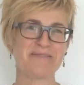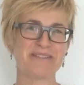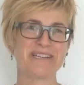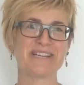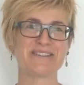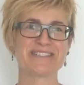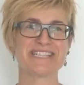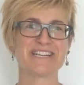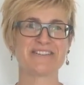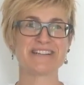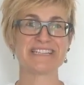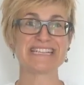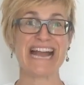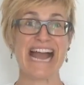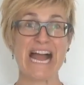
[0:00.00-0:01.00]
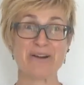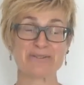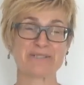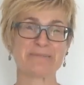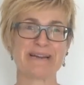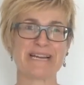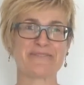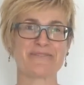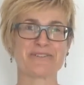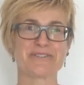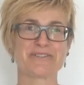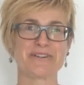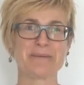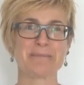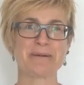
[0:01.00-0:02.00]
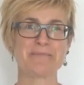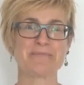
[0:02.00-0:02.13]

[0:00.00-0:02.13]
video series, How to Pack for a Trip.